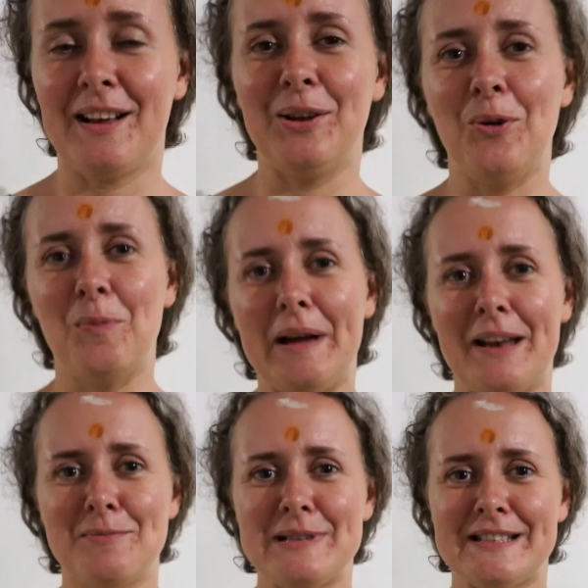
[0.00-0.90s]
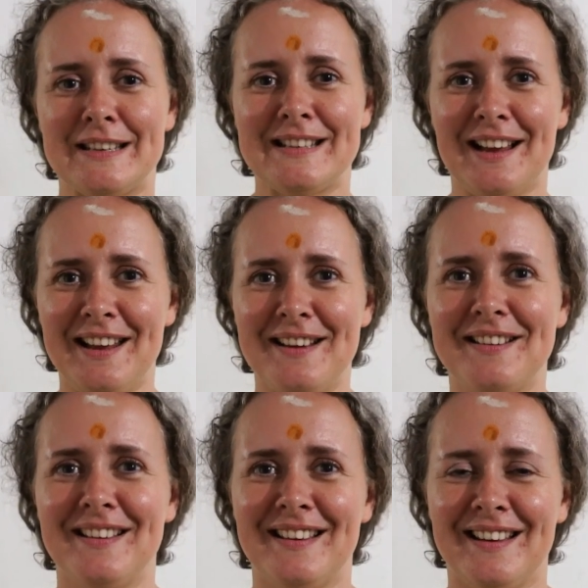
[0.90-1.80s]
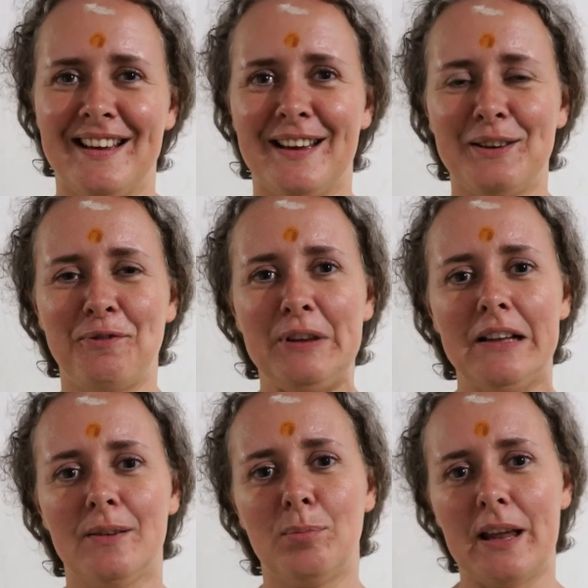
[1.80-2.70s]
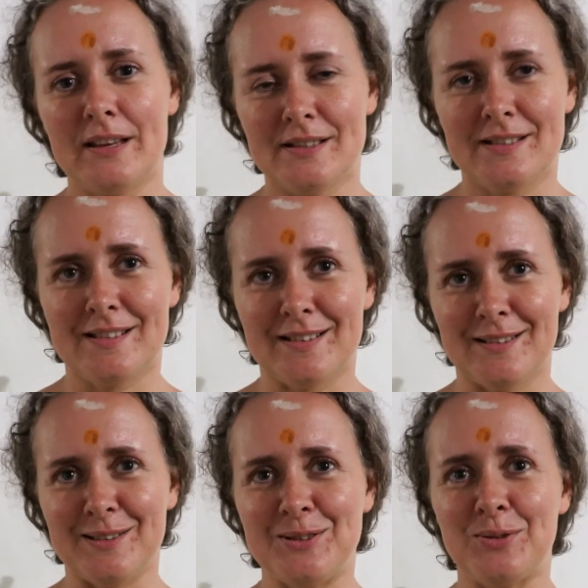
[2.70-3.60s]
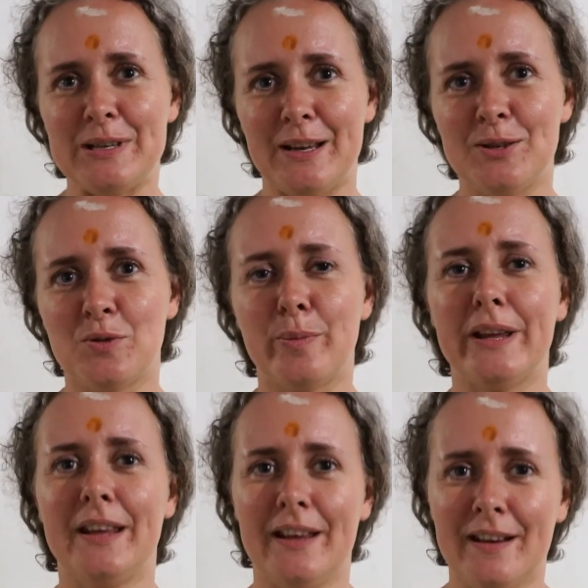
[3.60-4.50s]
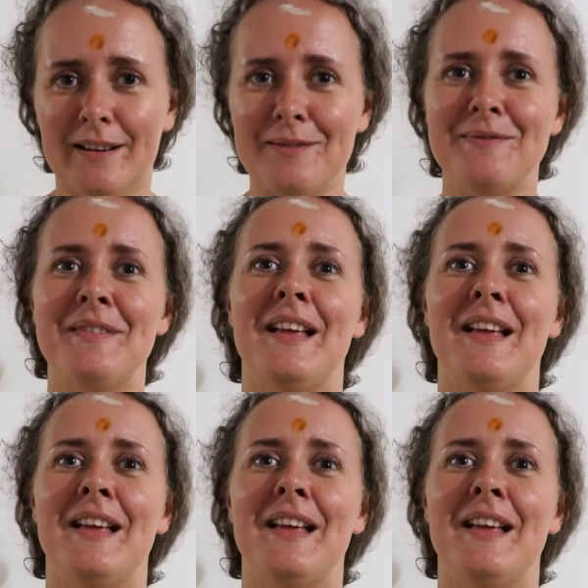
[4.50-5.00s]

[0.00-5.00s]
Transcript: Hello, my name is Natalia, and I feel blessed uh, today to be here.